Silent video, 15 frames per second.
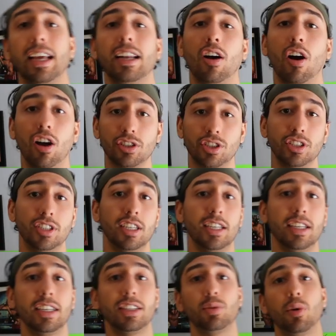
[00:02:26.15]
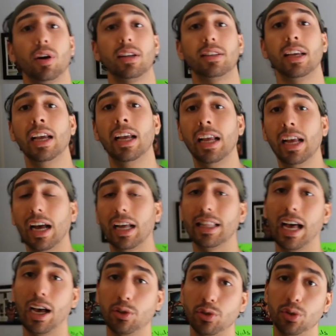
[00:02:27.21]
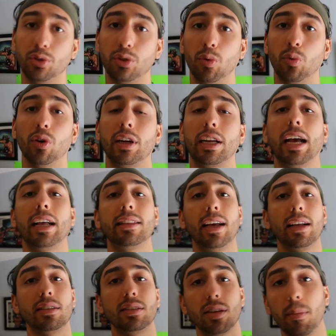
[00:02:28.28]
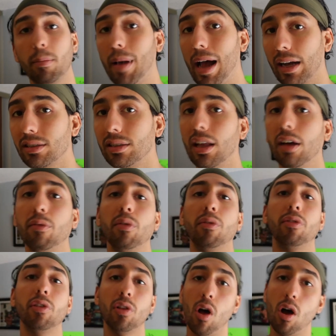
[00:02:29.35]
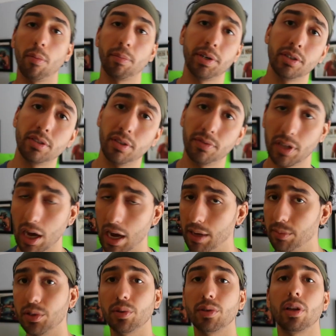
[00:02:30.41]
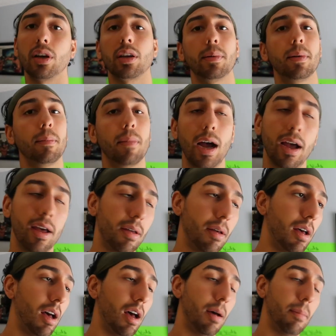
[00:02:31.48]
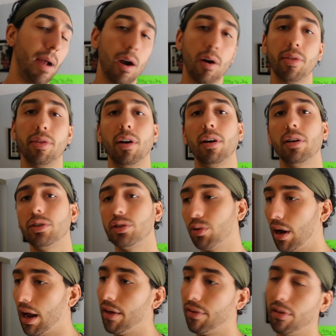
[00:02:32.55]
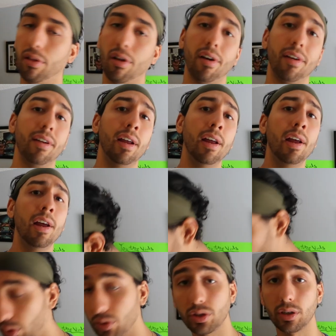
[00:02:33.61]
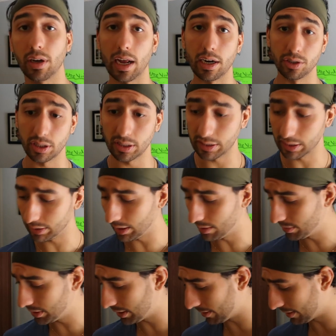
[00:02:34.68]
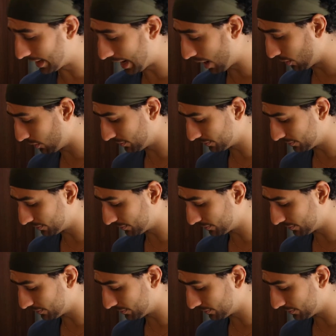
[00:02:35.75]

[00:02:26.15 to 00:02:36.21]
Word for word: and oxygen is what allows you to work at that submax level for long periods of time. So we're talking about my, uh, marathon, triathlon. So those are your energy systems. Now,